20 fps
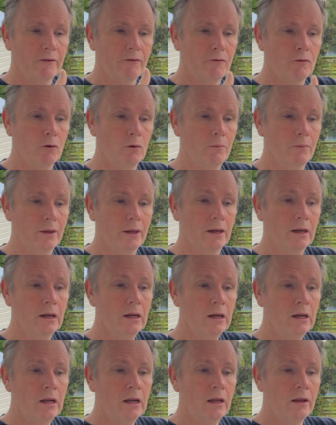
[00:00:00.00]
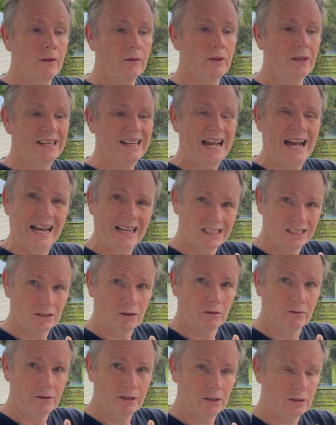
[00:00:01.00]
form the cast
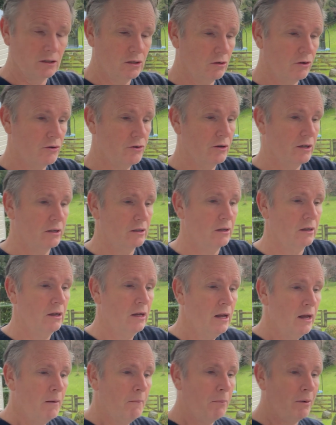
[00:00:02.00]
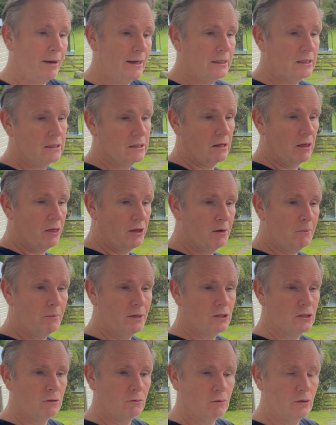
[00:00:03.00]
of it. So you're going to place thin
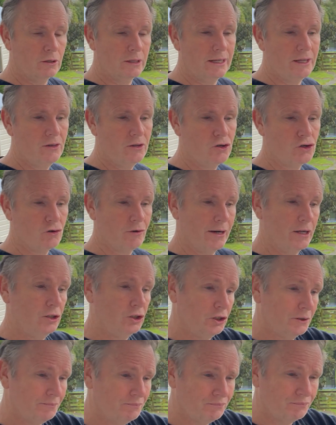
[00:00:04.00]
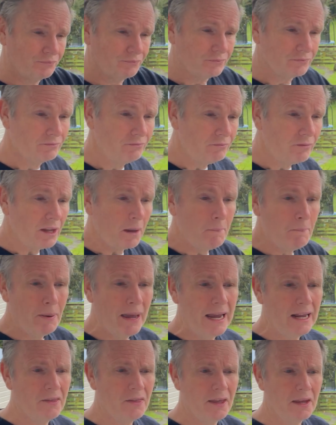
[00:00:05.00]
bits of wood in the trench,
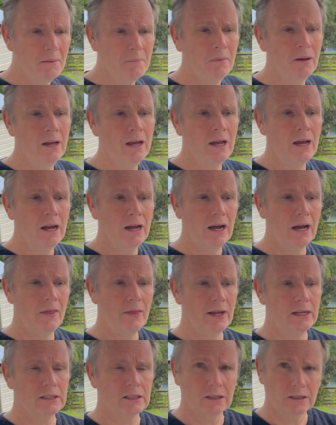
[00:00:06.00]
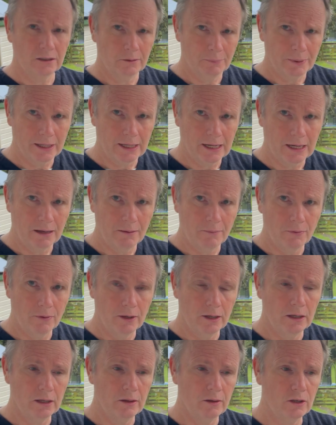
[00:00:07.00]
peg them, and that's going to become
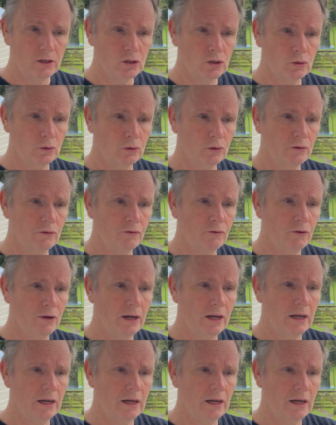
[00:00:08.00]
the sort of